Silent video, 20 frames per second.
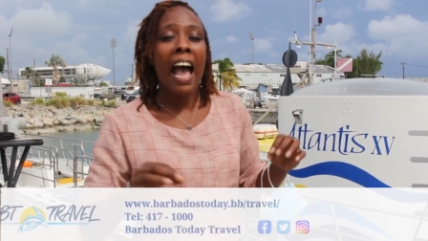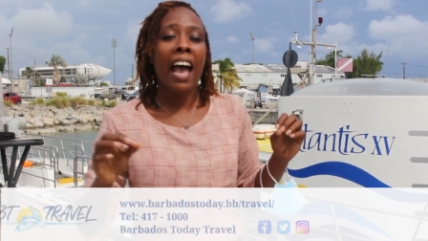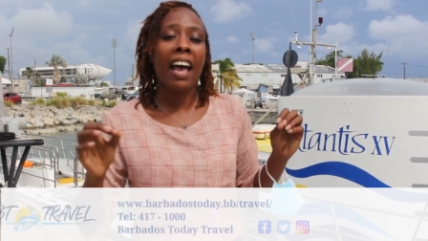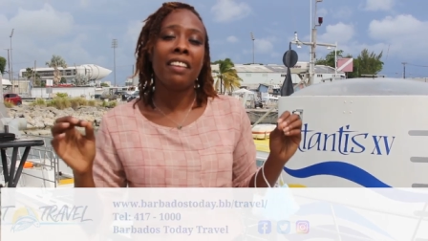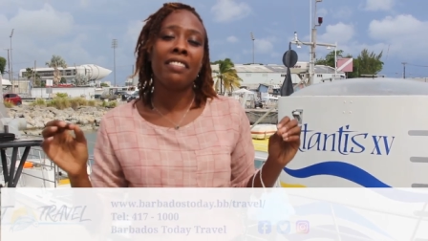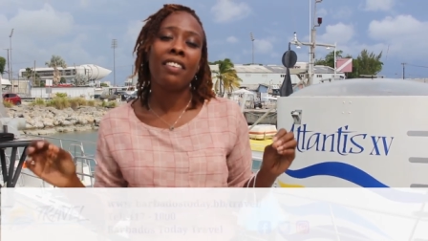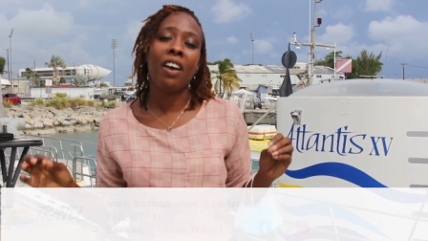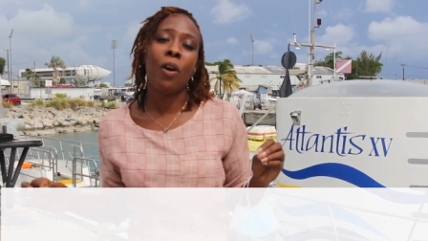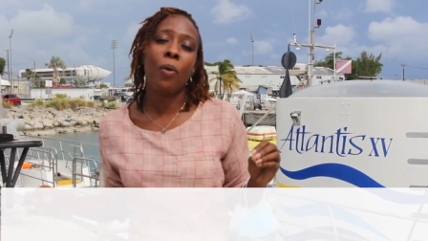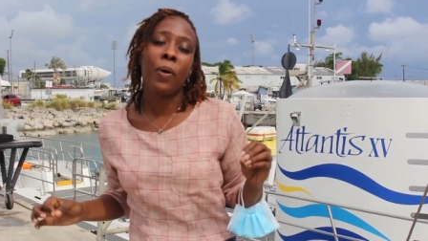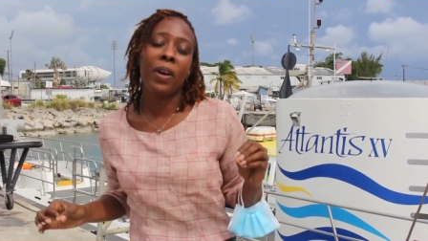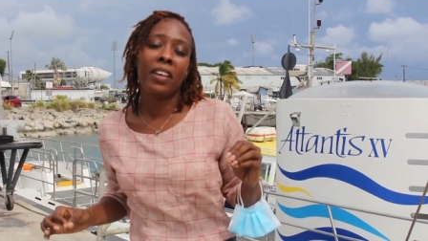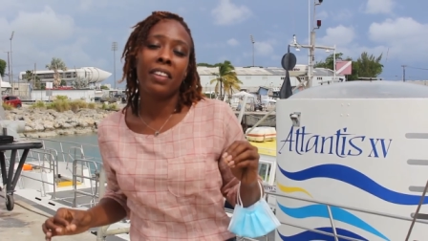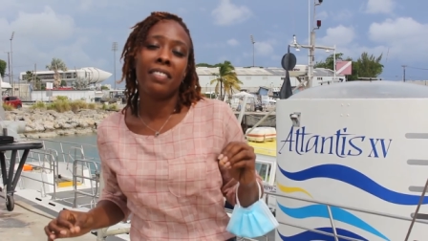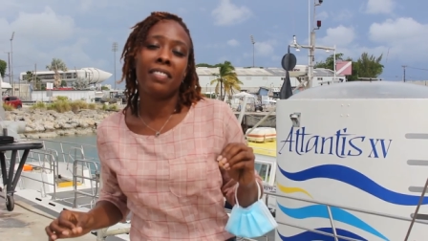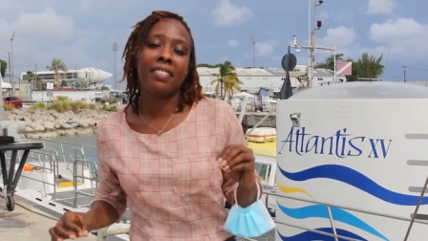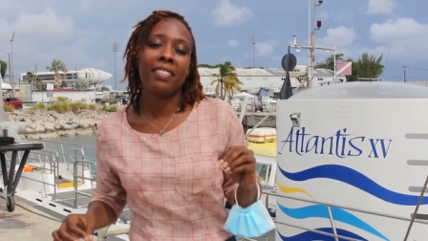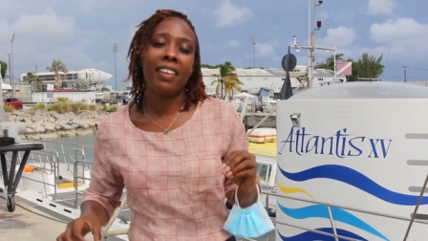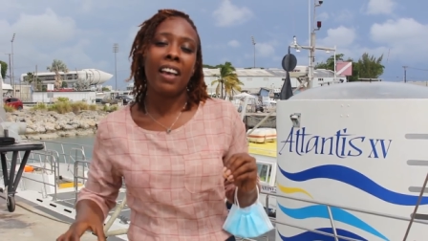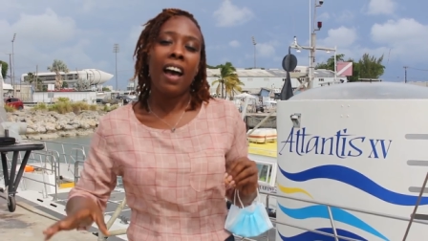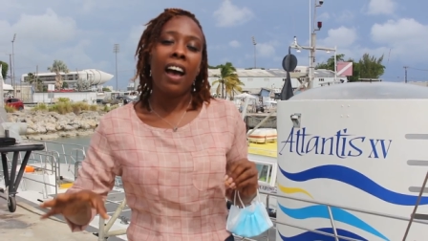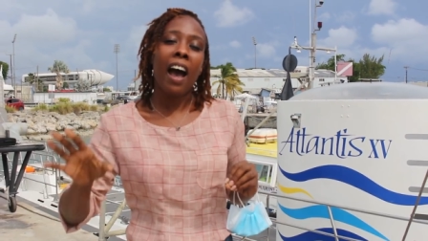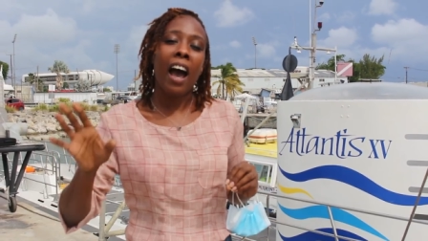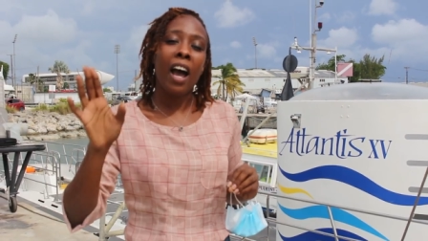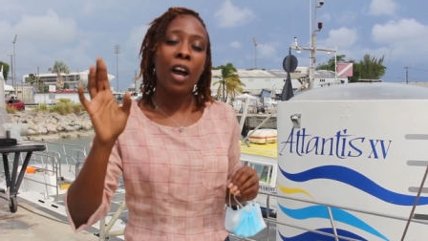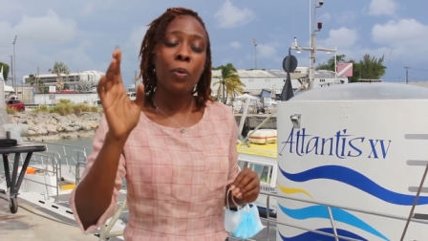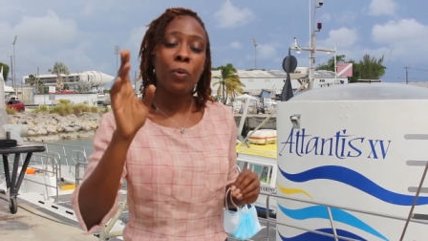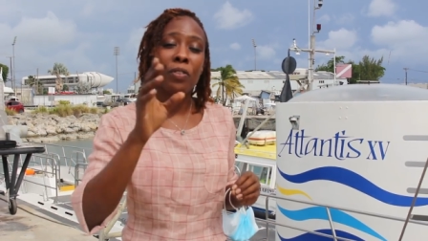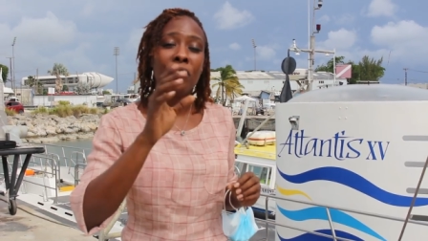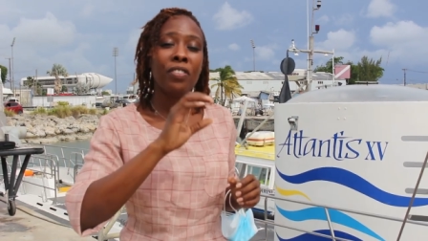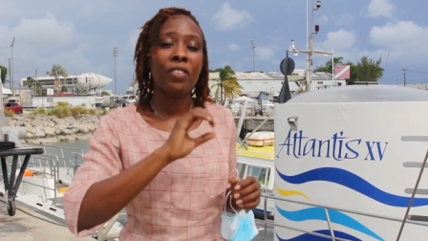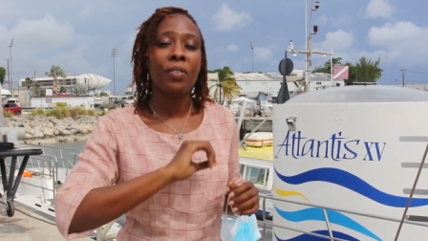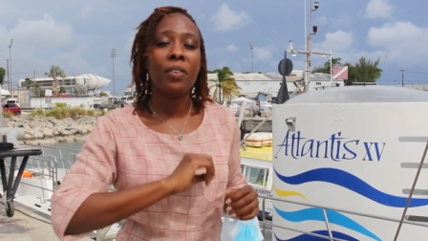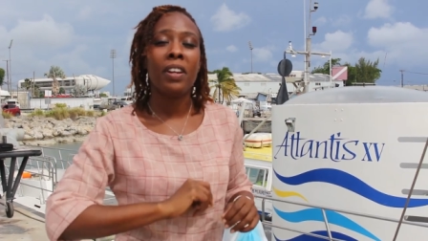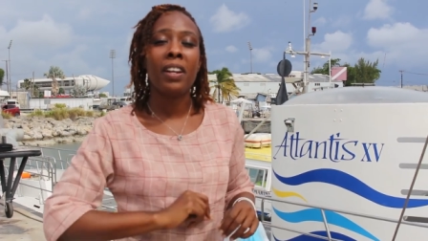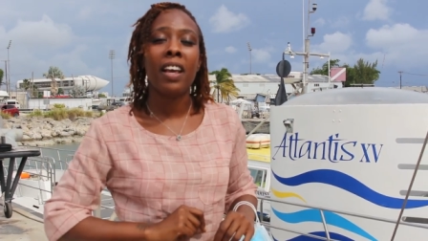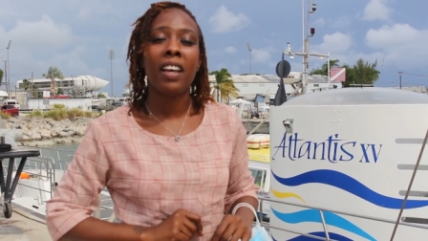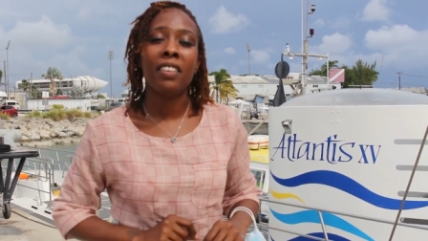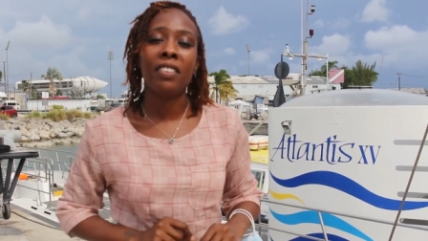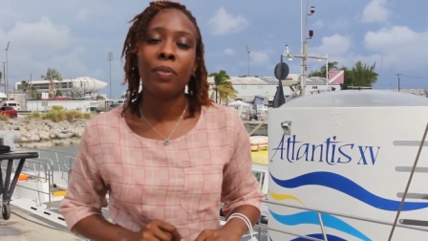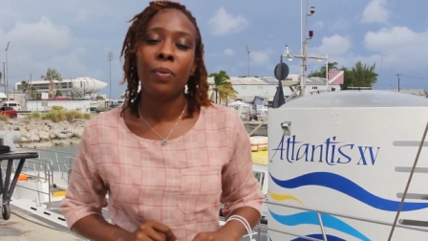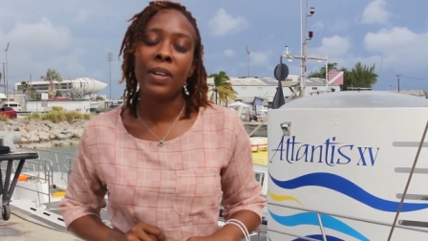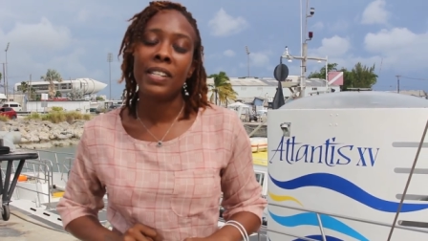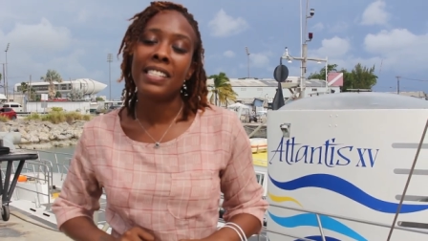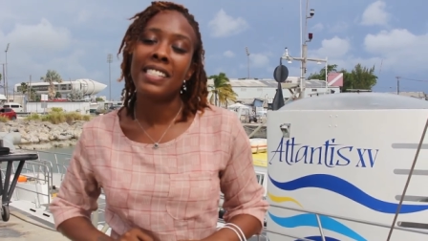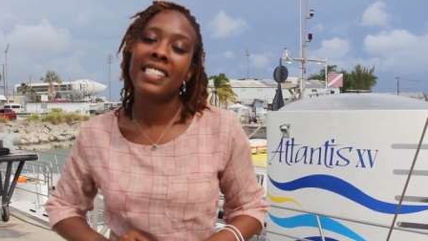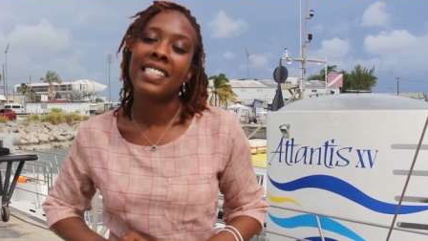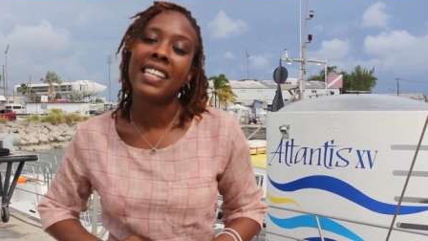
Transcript: As always, I will see you in the next one.